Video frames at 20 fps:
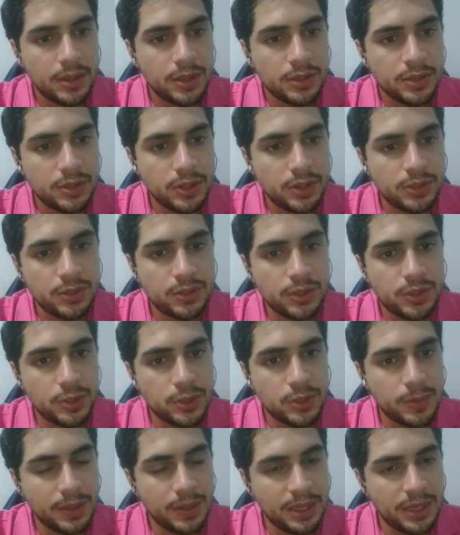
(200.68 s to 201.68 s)
So it's going
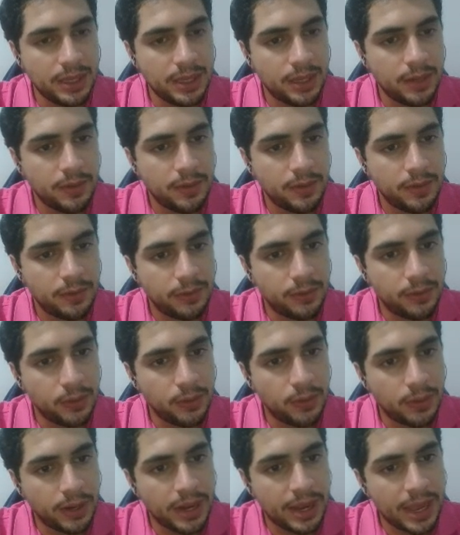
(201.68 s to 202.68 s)
to be
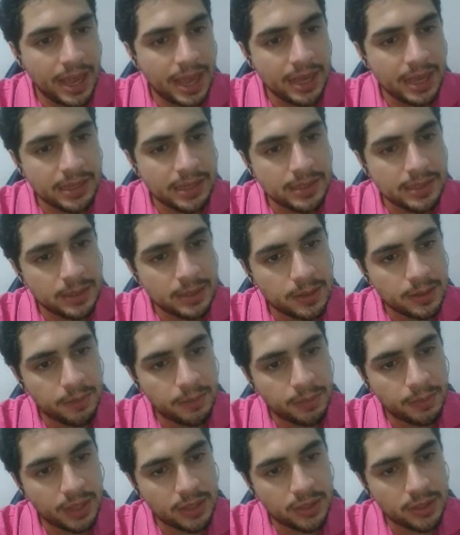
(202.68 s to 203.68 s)
4x
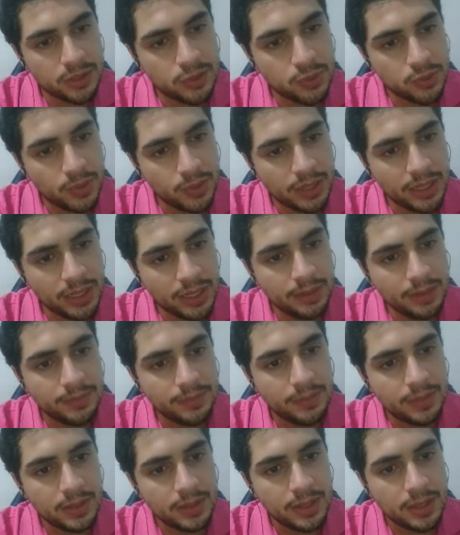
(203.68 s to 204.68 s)
plus 20.
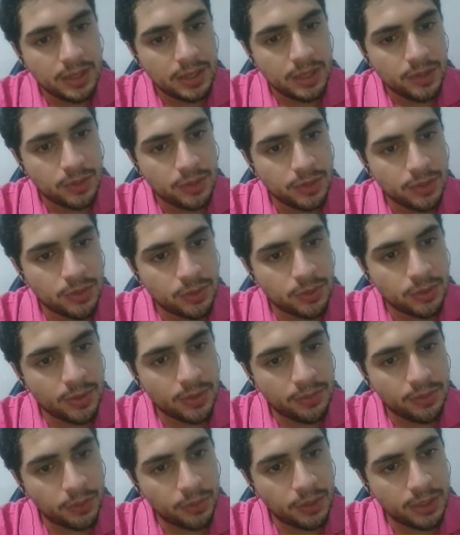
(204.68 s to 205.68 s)
So it's going to be
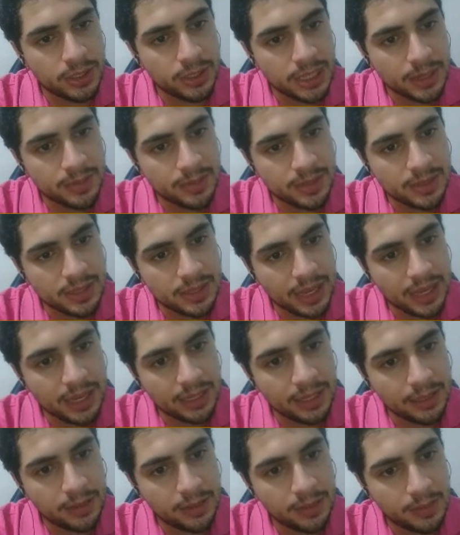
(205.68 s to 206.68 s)
4 times
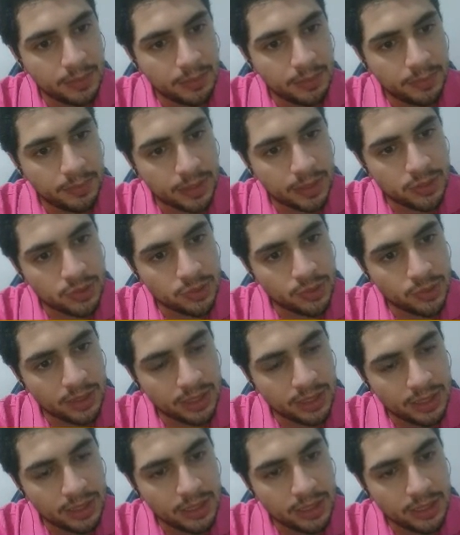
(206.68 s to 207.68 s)
9 plus
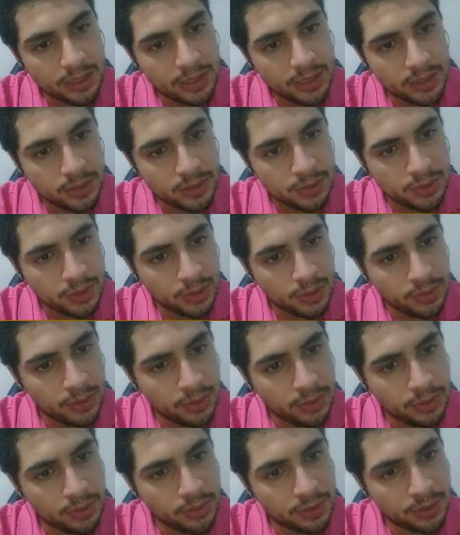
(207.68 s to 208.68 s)
20. So
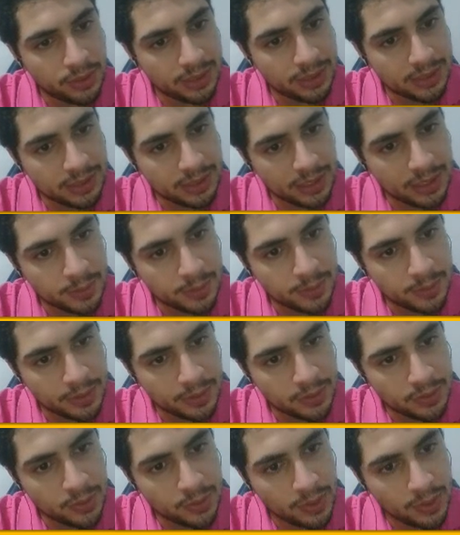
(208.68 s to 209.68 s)
36
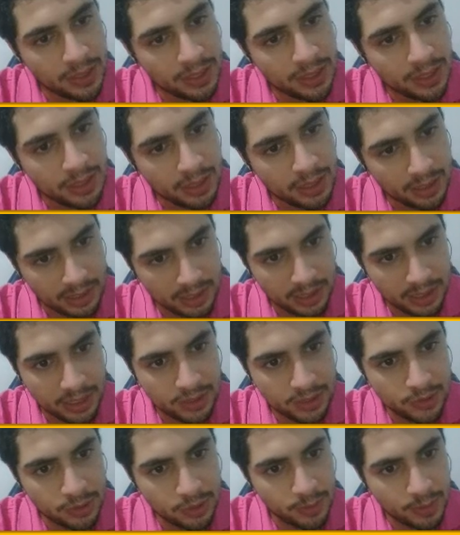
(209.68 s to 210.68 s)
plus 20
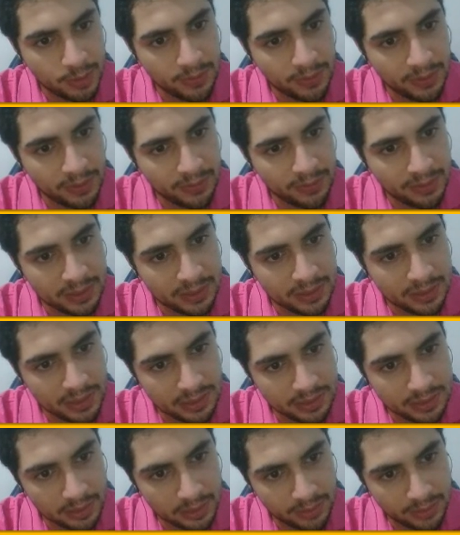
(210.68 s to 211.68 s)
is going to be
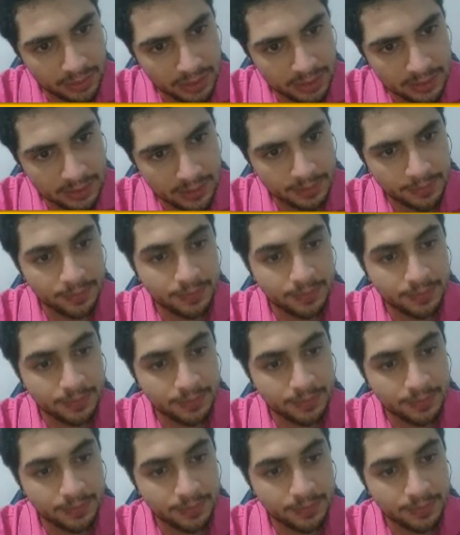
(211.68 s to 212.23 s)
56 degrees.